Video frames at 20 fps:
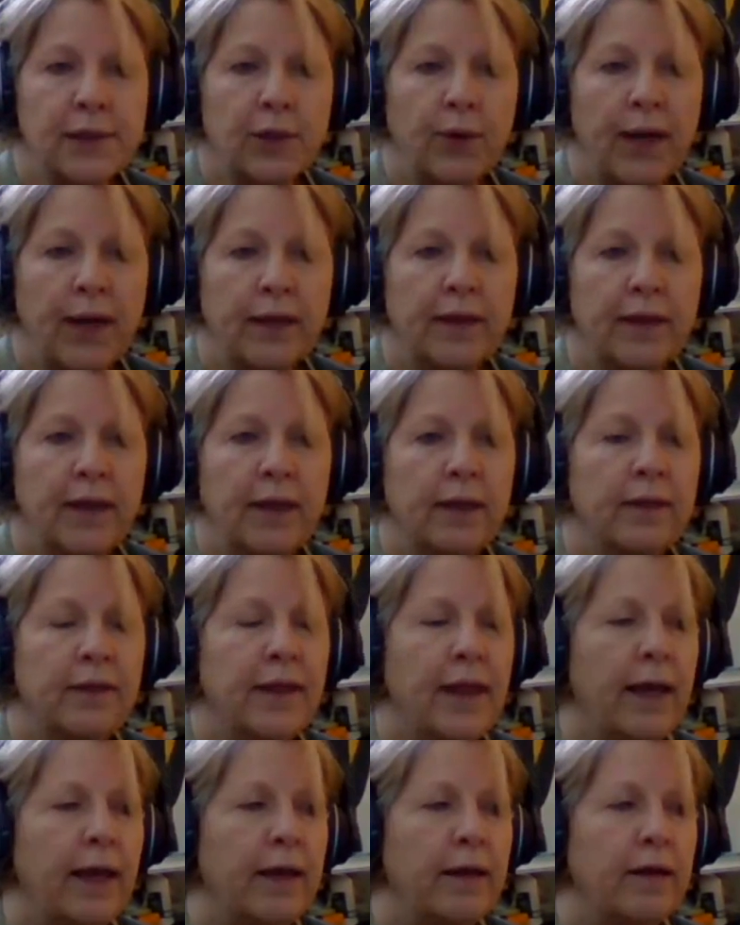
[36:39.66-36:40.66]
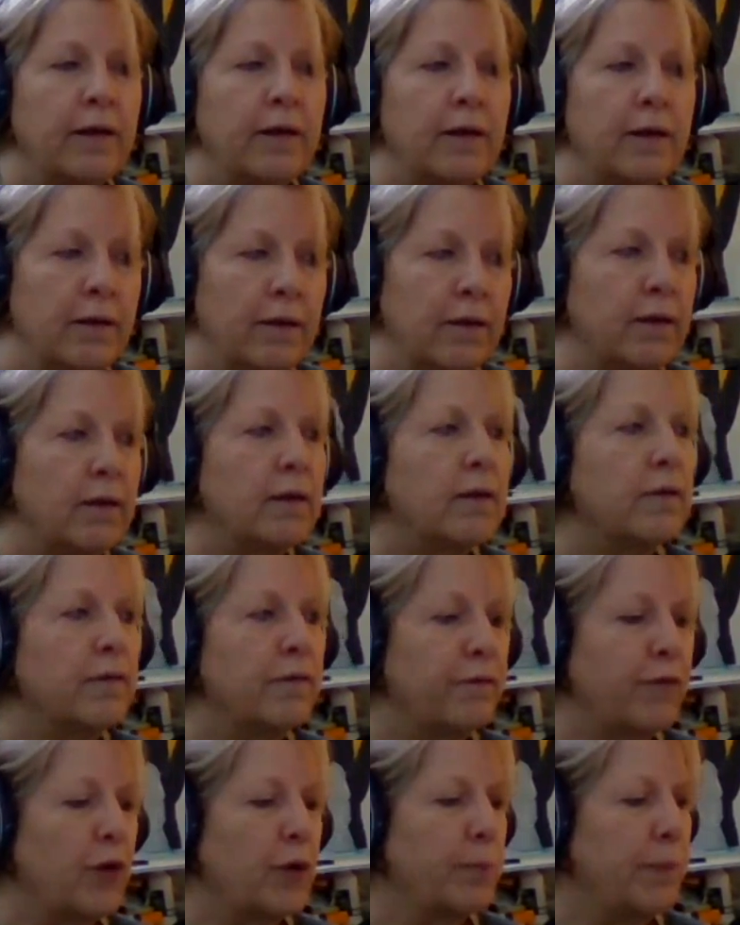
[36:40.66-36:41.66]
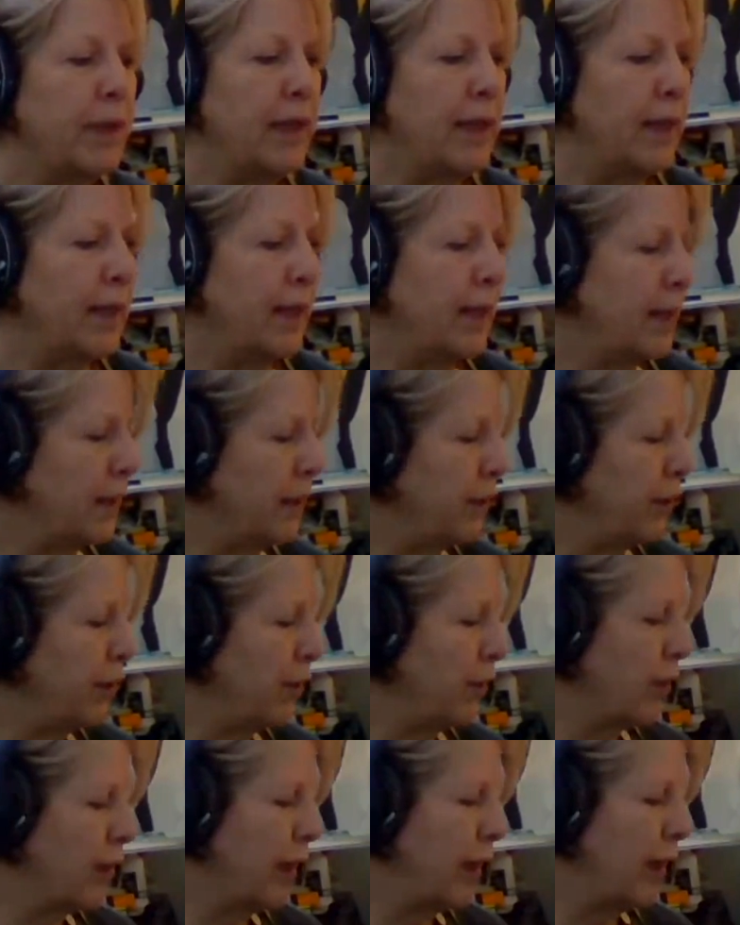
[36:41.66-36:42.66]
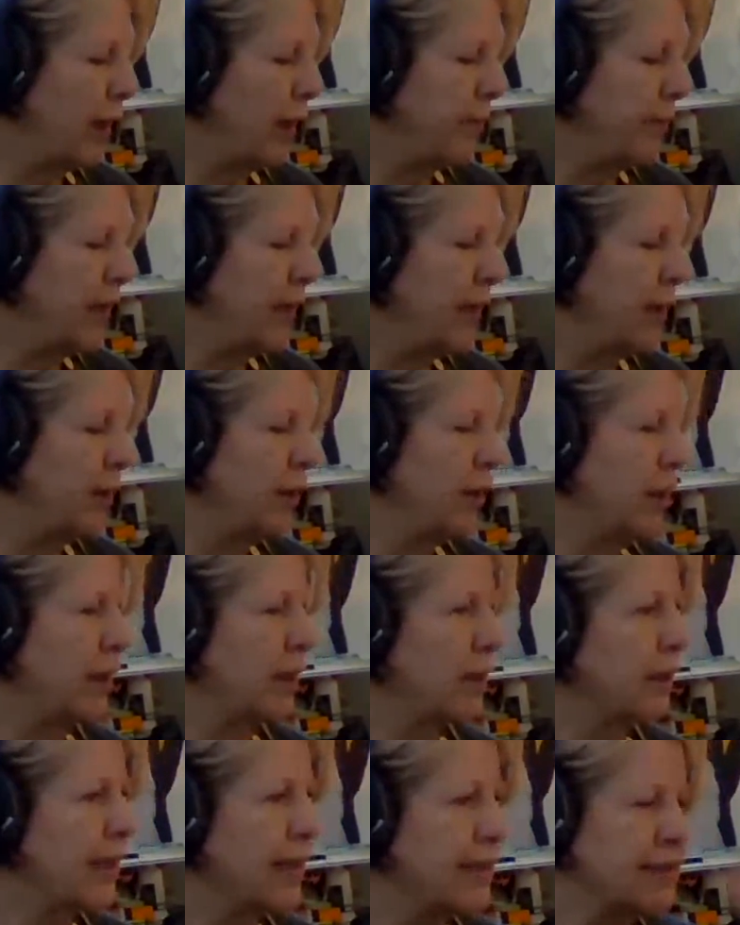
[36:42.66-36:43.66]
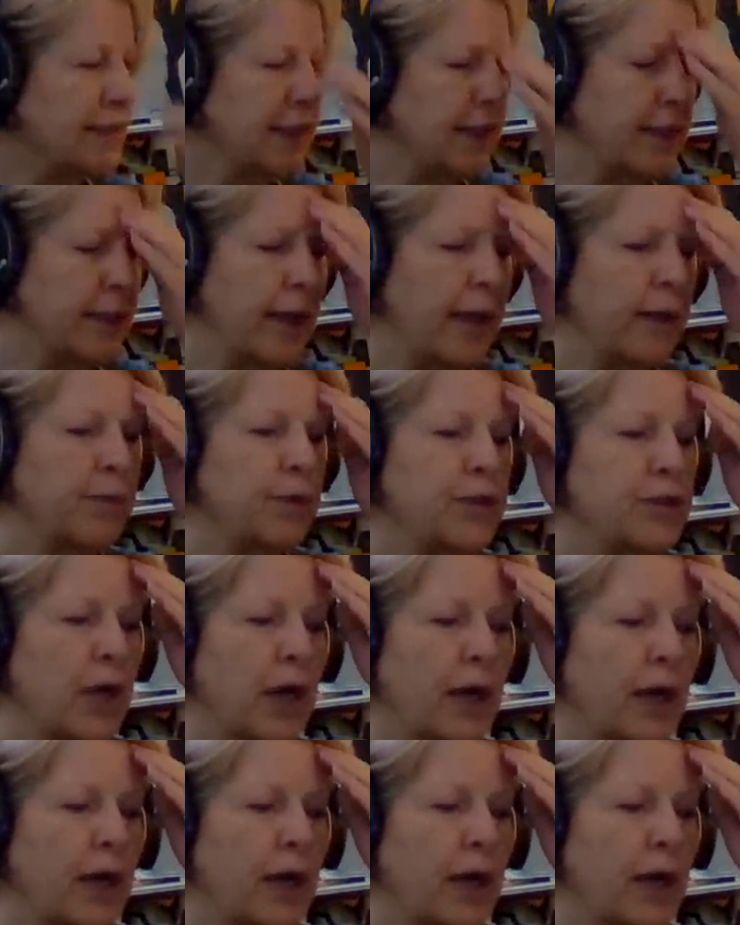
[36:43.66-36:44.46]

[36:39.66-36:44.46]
so I think that for me, you know, I mean, Leslie and I were